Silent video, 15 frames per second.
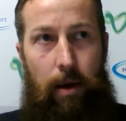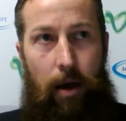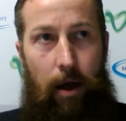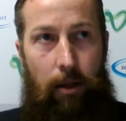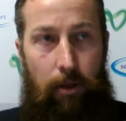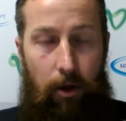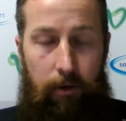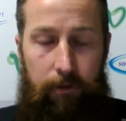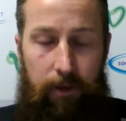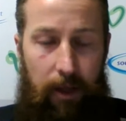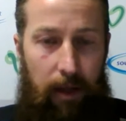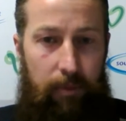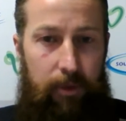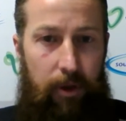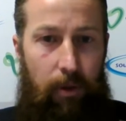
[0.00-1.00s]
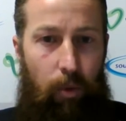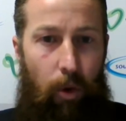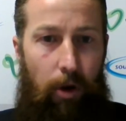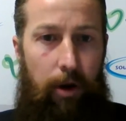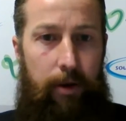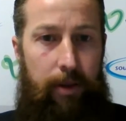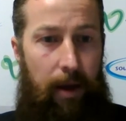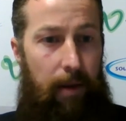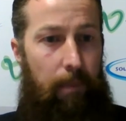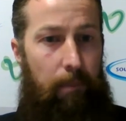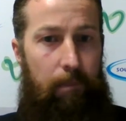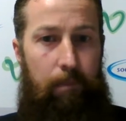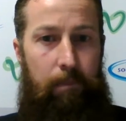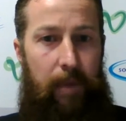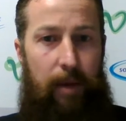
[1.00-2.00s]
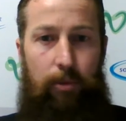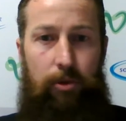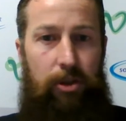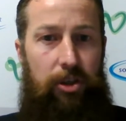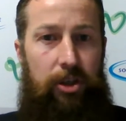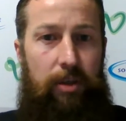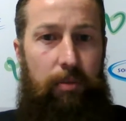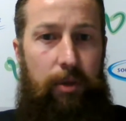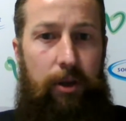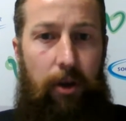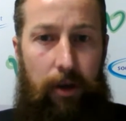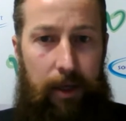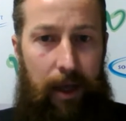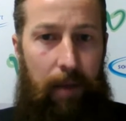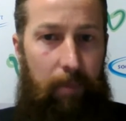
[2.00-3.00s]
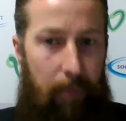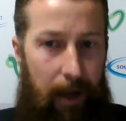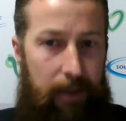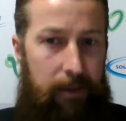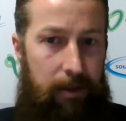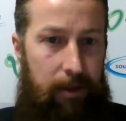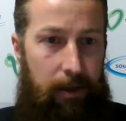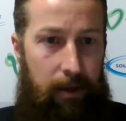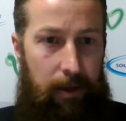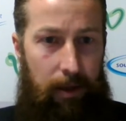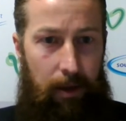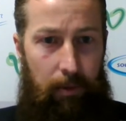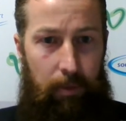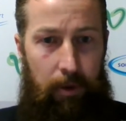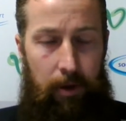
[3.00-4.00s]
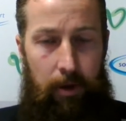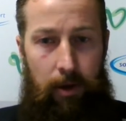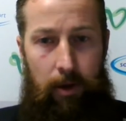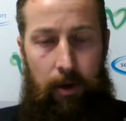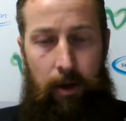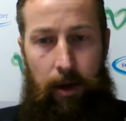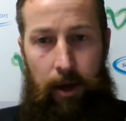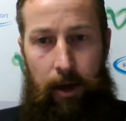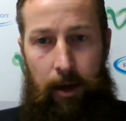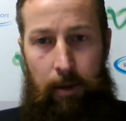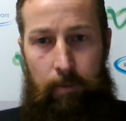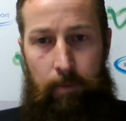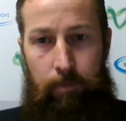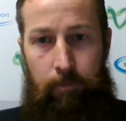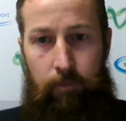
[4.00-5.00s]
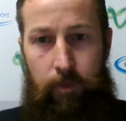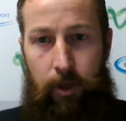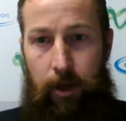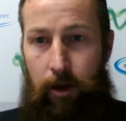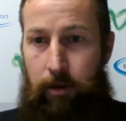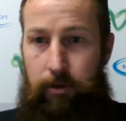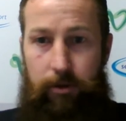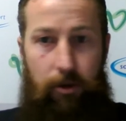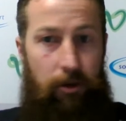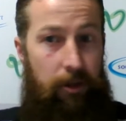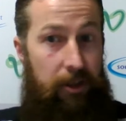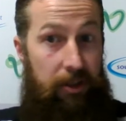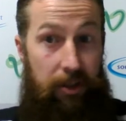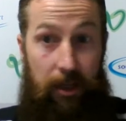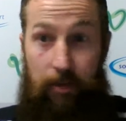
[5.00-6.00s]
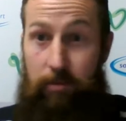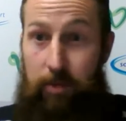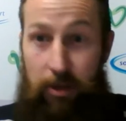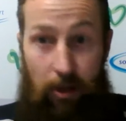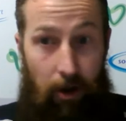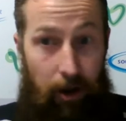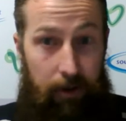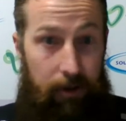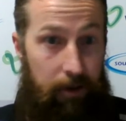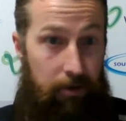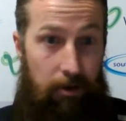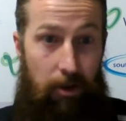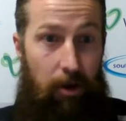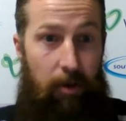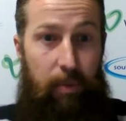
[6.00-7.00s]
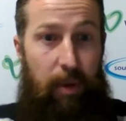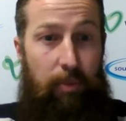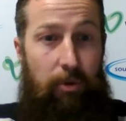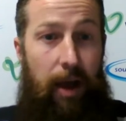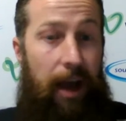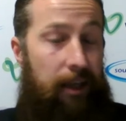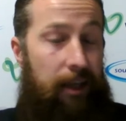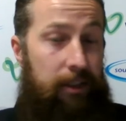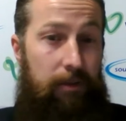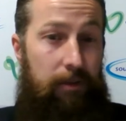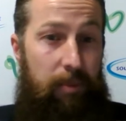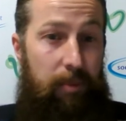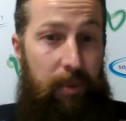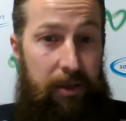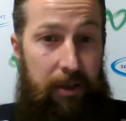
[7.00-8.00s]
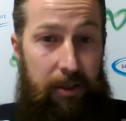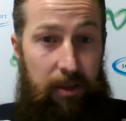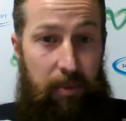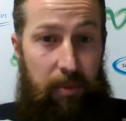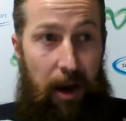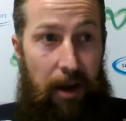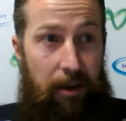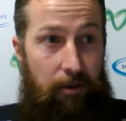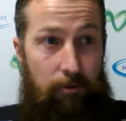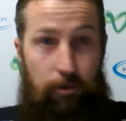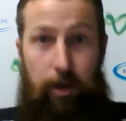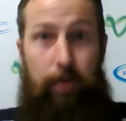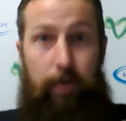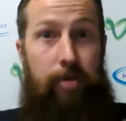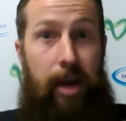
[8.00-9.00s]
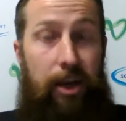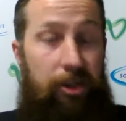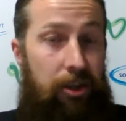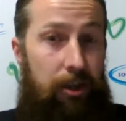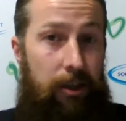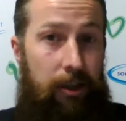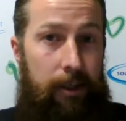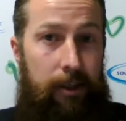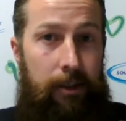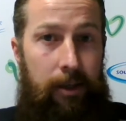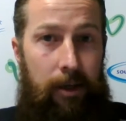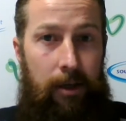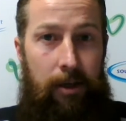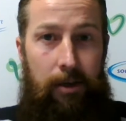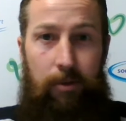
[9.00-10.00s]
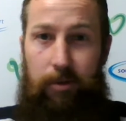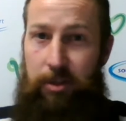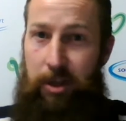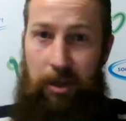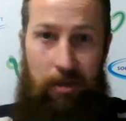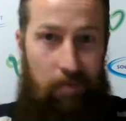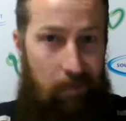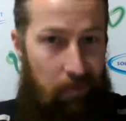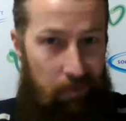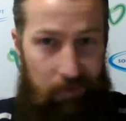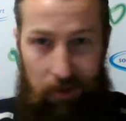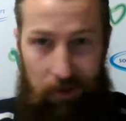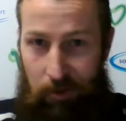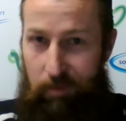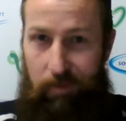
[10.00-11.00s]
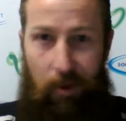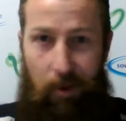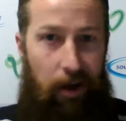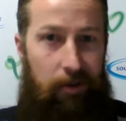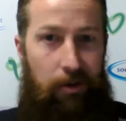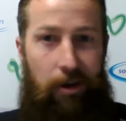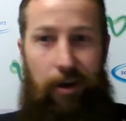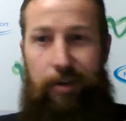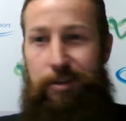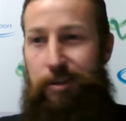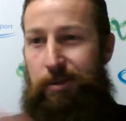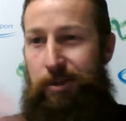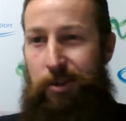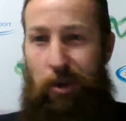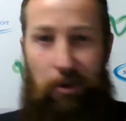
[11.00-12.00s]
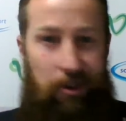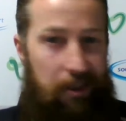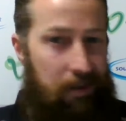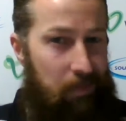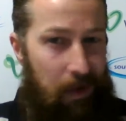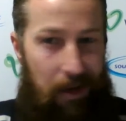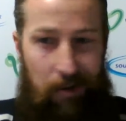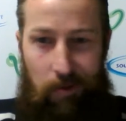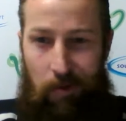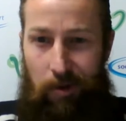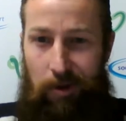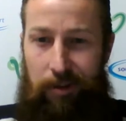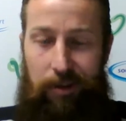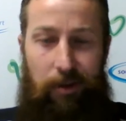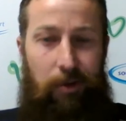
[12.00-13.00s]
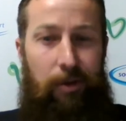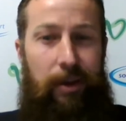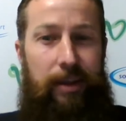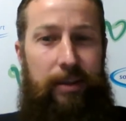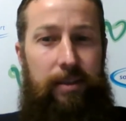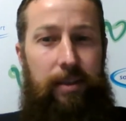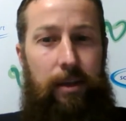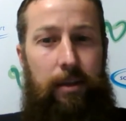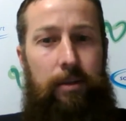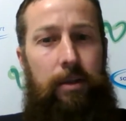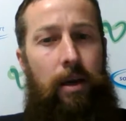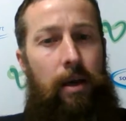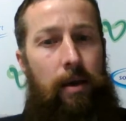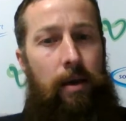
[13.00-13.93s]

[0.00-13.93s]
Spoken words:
a lot of clubs are worried that people just simply don't come back to their club. It certainly seems like there are a lot of people actively participating recreationally, seeing them doing bike rides and dogs being walked and all these things.